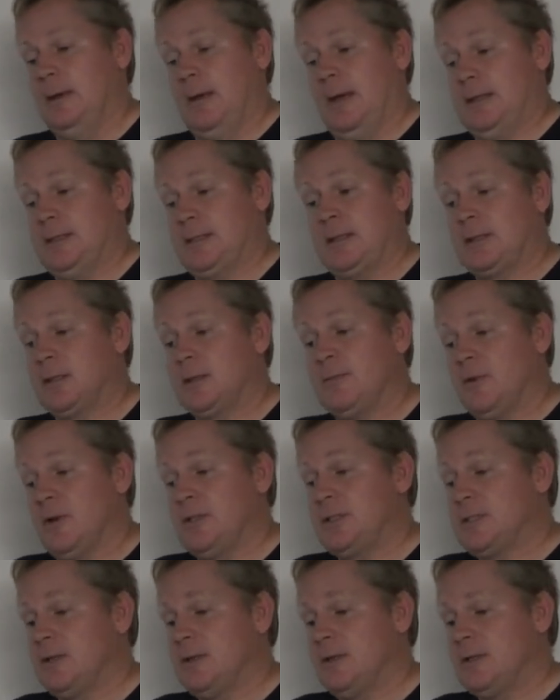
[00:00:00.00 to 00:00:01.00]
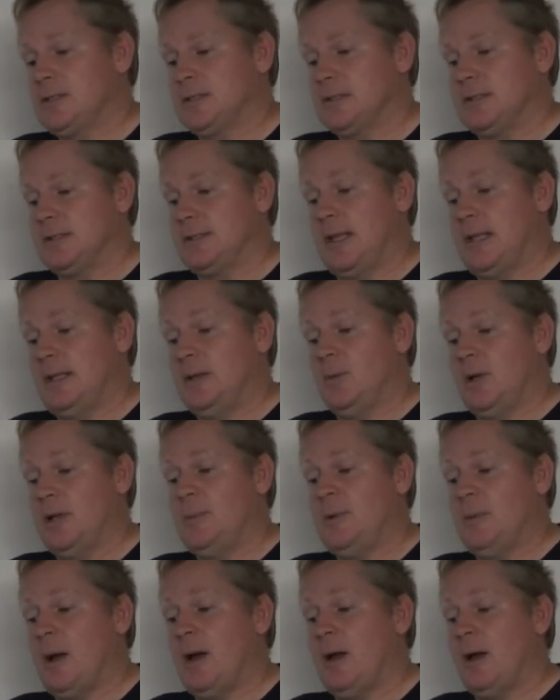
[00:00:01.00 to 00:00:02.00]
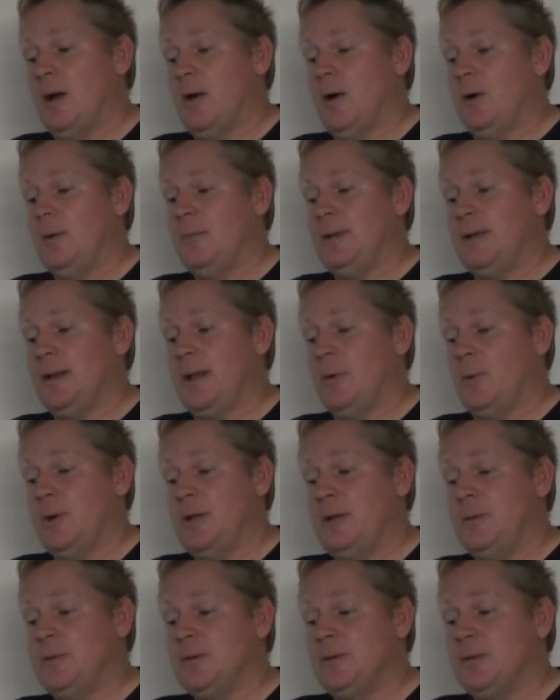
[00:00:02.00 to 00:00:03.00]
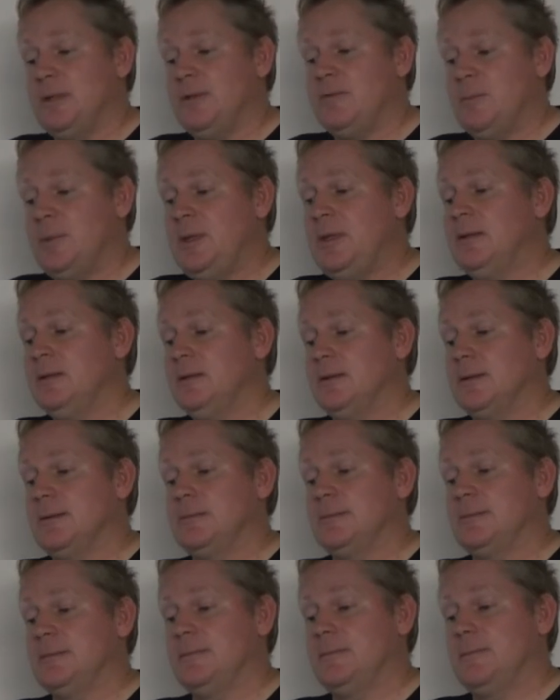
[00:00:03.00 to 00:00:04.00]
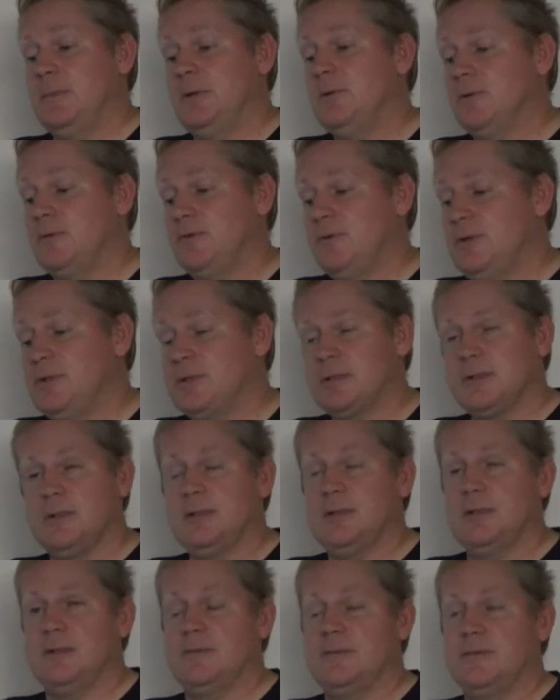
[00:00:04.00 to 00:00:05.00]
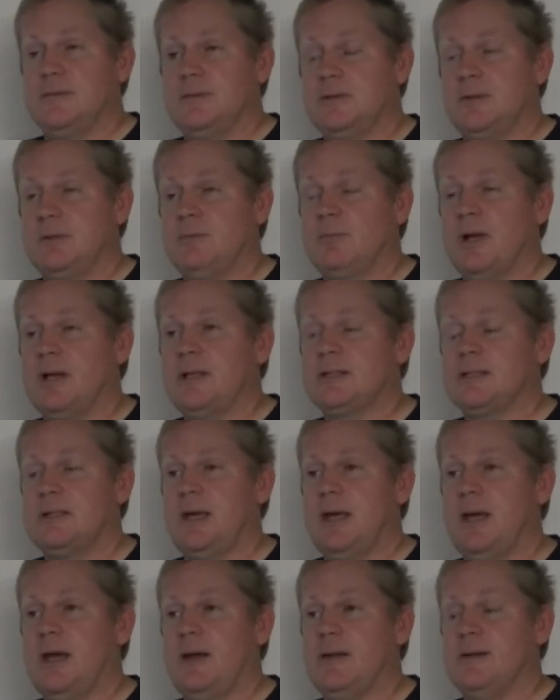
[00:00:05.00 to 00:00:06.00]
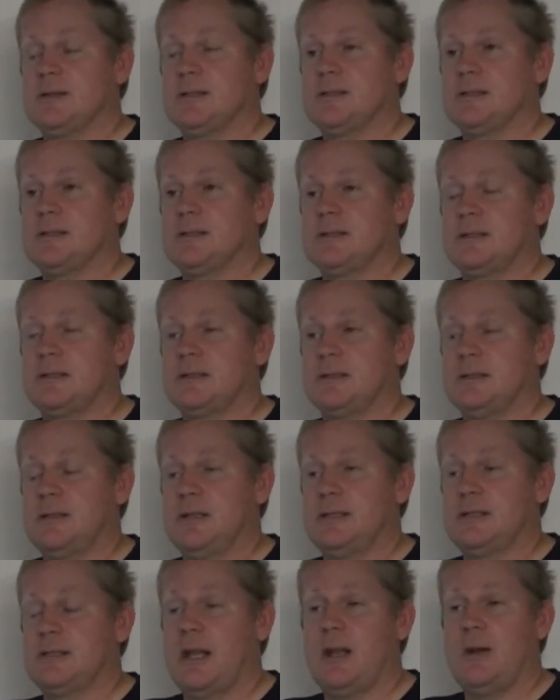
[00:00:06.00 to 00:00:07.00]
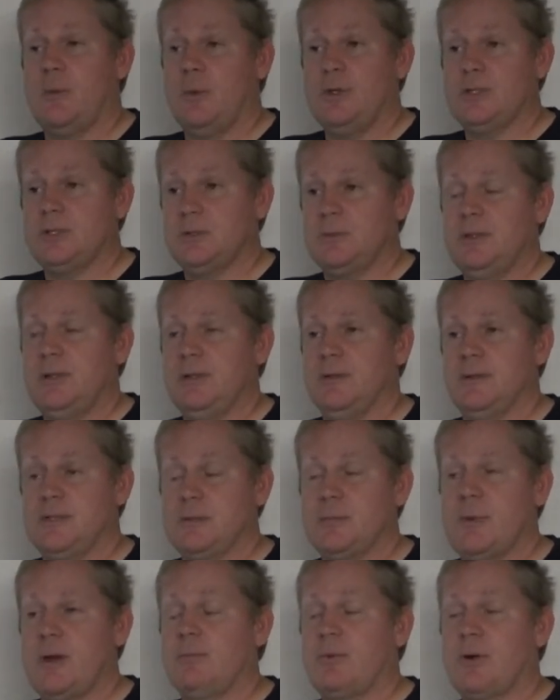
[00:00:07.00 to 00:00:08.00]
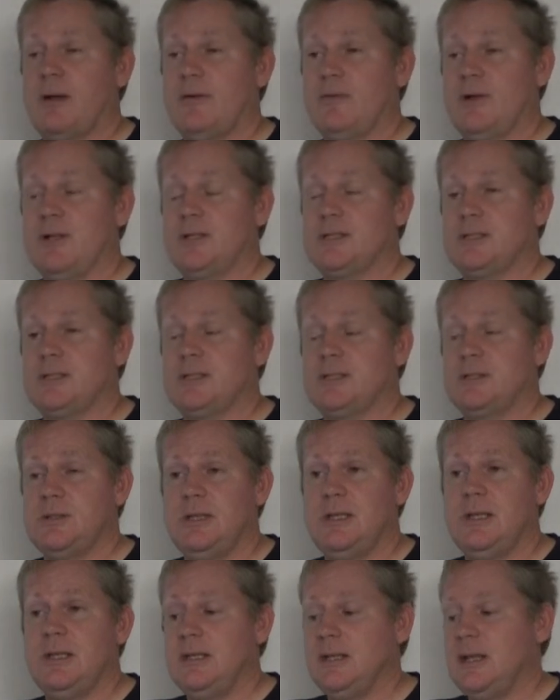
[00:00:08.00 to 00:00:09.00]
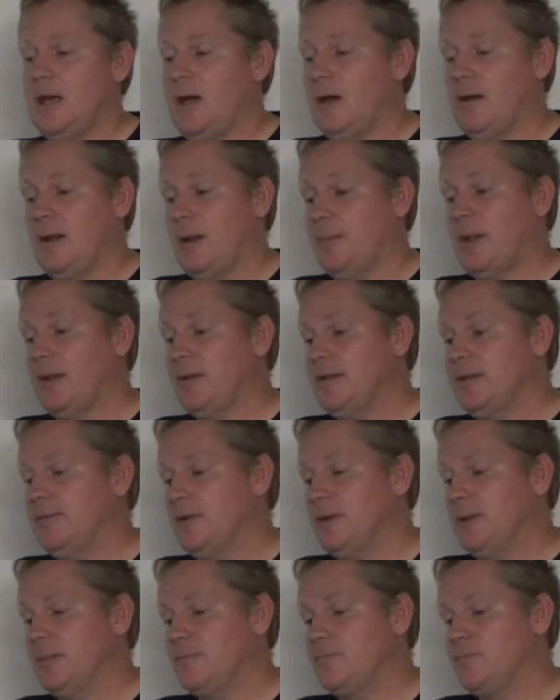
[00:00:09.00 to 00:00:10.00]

So I took him very seriously, and I didn't want him in my home, and I wanted him to leave immediately. He refused to leave. So he breaks in the house. I said, I don't want you in here. This is my private residence. You need to get out. I'm not leaving.